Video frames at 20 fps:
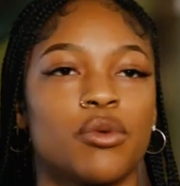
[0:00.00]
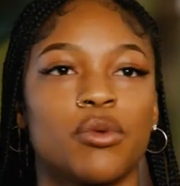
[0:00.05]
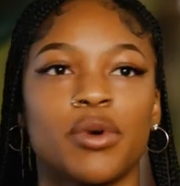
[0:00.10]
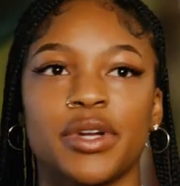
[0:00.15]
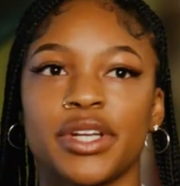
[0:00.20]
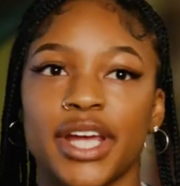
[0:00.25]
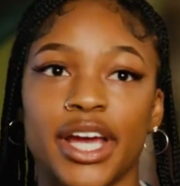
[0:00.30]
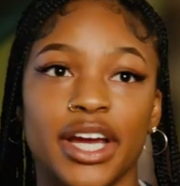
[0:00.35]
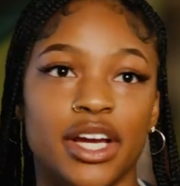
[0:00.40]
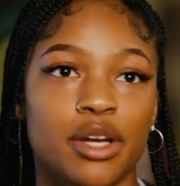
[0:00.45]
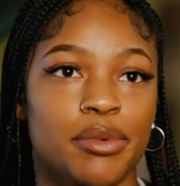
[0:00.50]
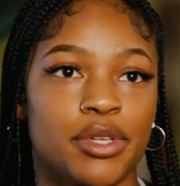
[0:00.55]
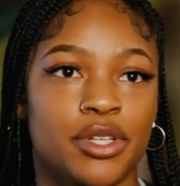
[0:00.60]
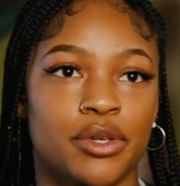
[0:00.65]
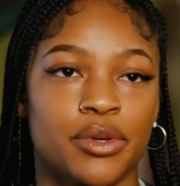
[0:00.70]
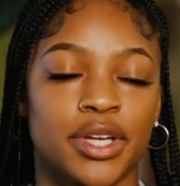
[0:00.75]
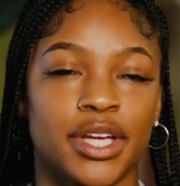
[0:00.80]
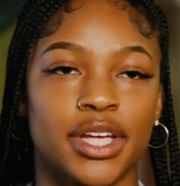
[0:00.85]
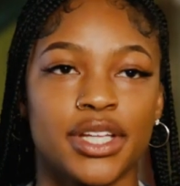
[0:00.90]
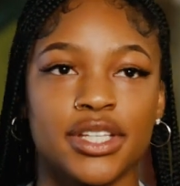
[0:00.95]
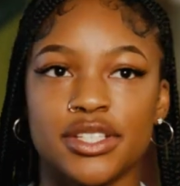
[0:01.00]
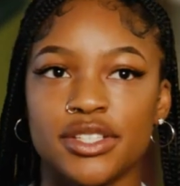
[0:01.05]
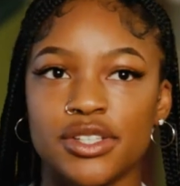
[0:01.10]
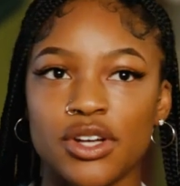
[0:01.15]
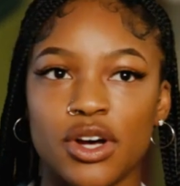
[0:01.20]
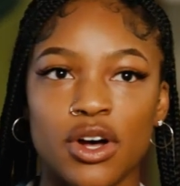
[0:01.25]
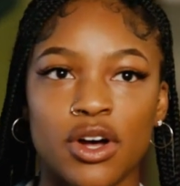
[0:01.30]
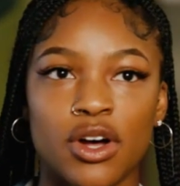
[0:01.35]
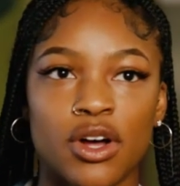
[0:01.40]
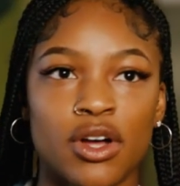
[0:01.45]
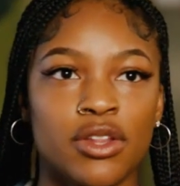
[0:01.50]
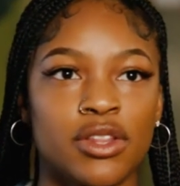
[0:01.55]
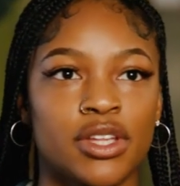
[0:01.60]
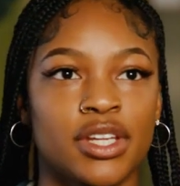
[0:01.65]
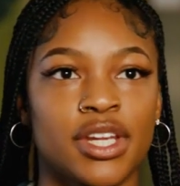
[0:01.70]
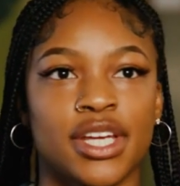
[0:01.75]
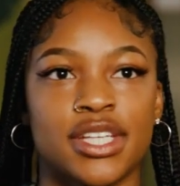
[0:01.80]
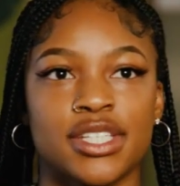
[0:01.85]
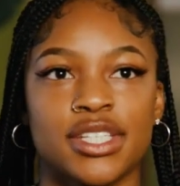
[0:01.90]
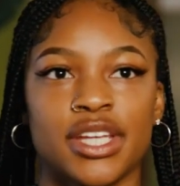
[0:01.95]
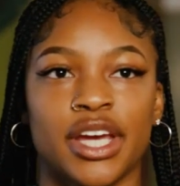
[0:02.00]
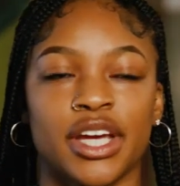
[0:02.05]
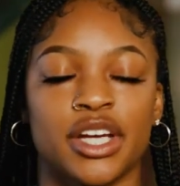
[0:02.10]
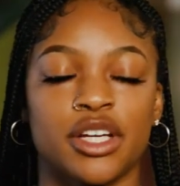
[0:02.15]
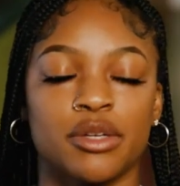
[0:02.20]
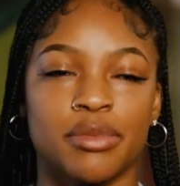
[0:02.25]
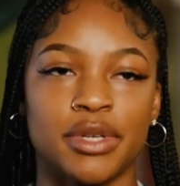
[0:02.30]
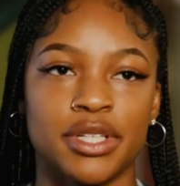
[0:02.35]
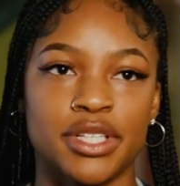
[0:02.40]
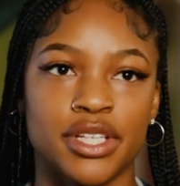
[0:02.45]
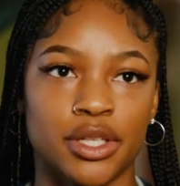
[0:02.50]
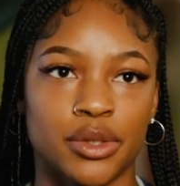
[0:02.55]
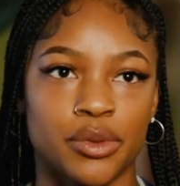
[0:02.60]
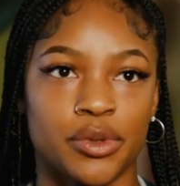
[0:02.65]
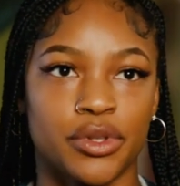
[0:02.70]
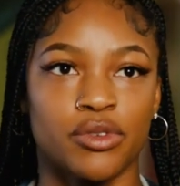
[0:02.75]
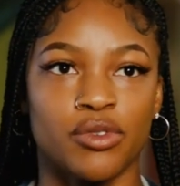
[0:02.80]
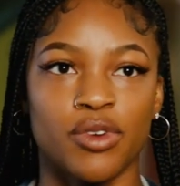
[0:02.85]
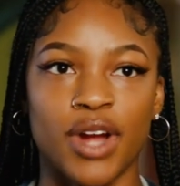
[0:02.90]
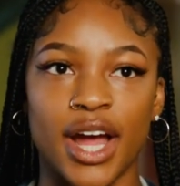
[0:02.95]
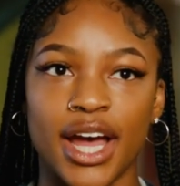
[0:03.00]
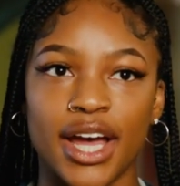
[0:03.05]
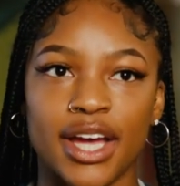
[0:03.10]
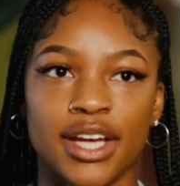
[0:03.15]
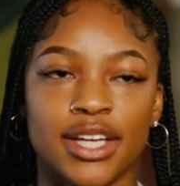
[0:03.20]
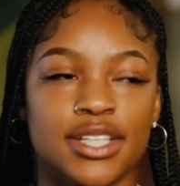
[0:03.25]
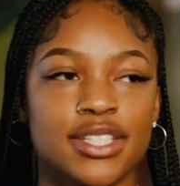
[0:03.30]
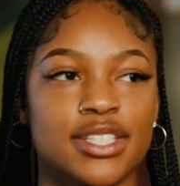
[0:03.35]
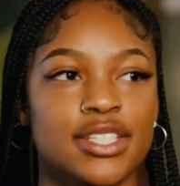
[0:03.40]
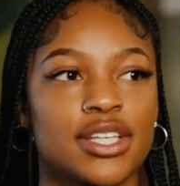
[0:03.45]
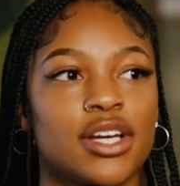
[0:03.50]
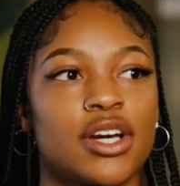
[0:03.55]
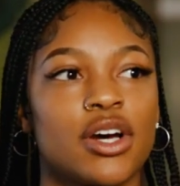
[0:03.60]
One day I could be doing install, the next day I could be dealing with racks,